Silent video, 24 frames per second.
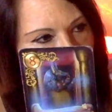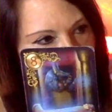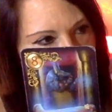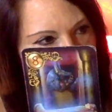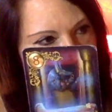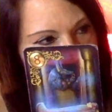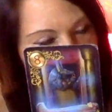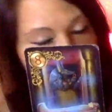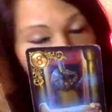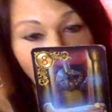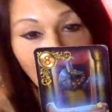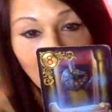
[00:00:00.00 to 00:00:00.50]
a
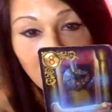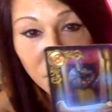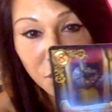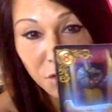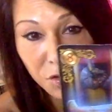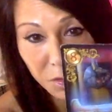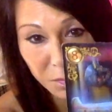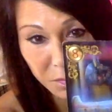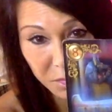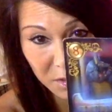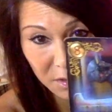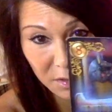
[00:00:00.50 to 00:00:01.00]

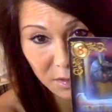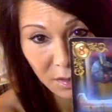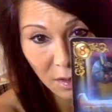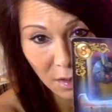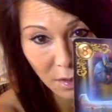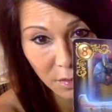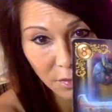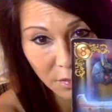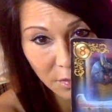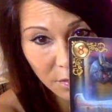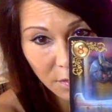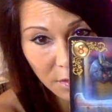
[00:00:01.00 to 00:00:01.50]
partnership
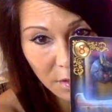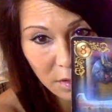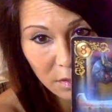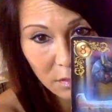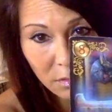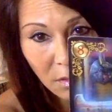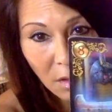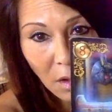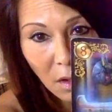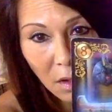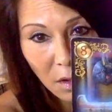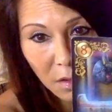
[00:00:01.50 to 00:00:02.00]
together in
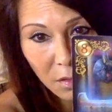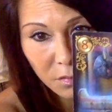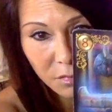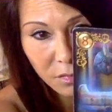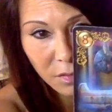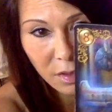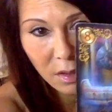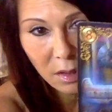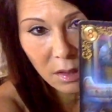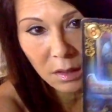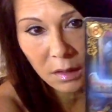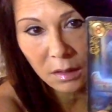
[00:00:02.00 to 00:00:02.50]
love
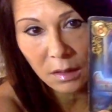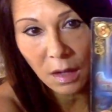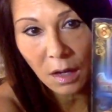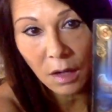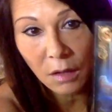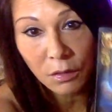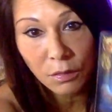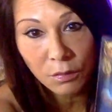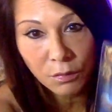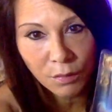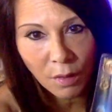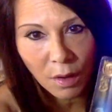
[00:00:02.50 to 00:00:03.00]
and
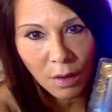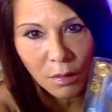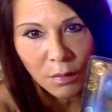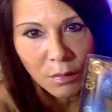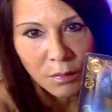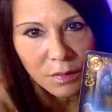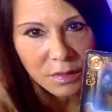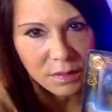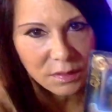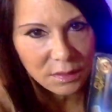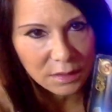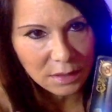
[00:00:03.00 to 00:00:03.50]
grow
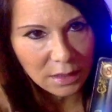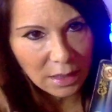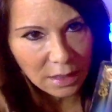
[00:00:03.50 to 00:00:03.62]
this